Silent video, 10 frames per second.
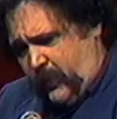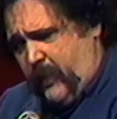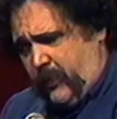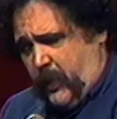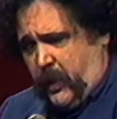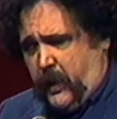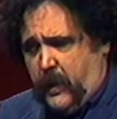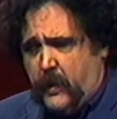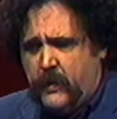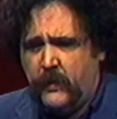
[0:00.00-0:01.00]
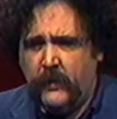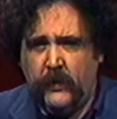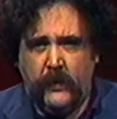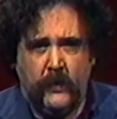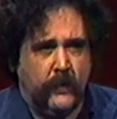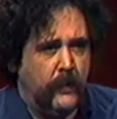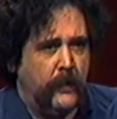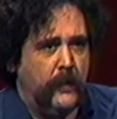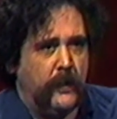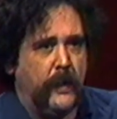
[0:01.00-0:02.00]
rather muggy here.
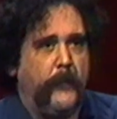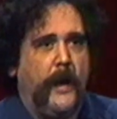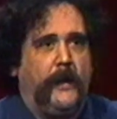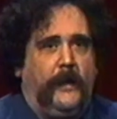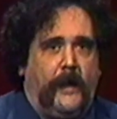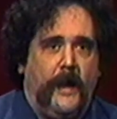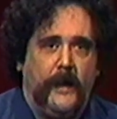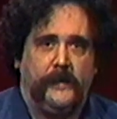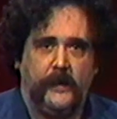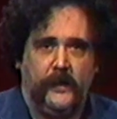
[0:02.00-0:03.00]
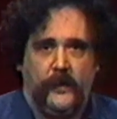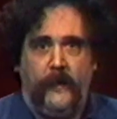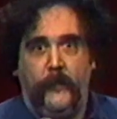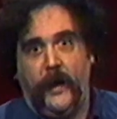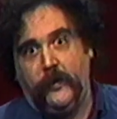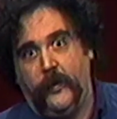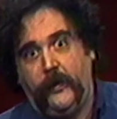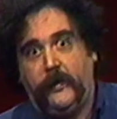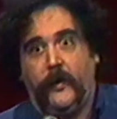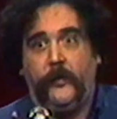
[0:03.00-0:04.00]
You get back in the car, you start driving back north,
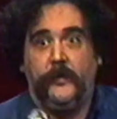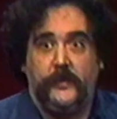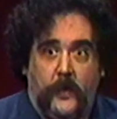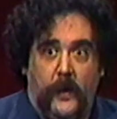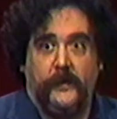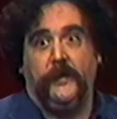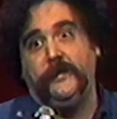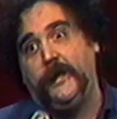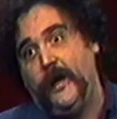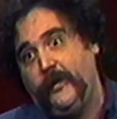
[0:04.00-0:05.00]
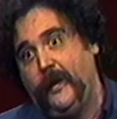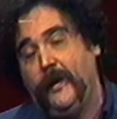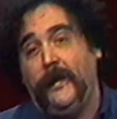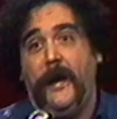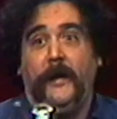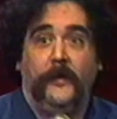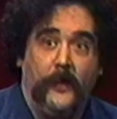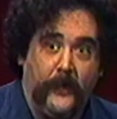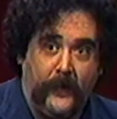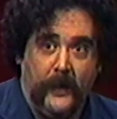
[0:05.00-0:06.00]
you get to go through Georgia, South Carolina,
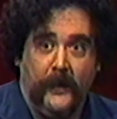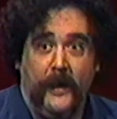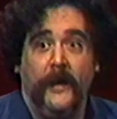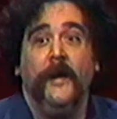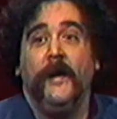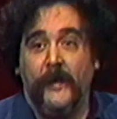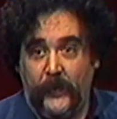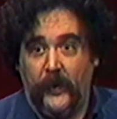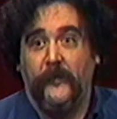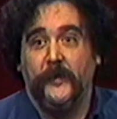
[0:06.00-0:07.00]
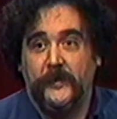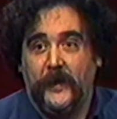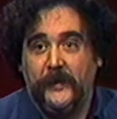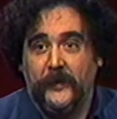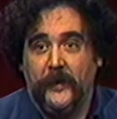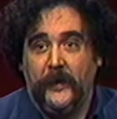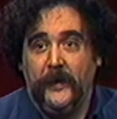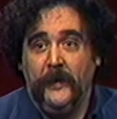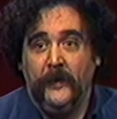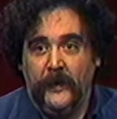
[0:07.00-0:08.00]
North Carolina. Beautiful stretch of road,
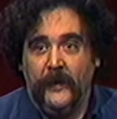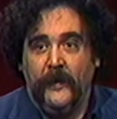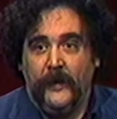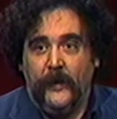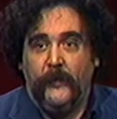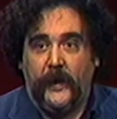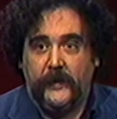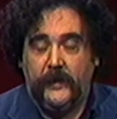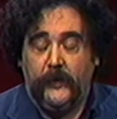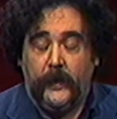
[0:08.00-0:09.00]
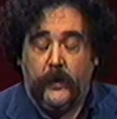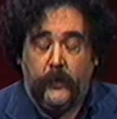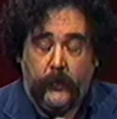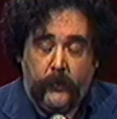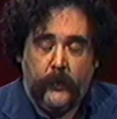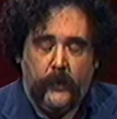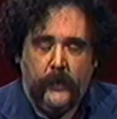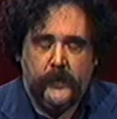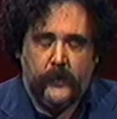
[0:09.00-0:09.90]
huh? Biggest deal when you go through those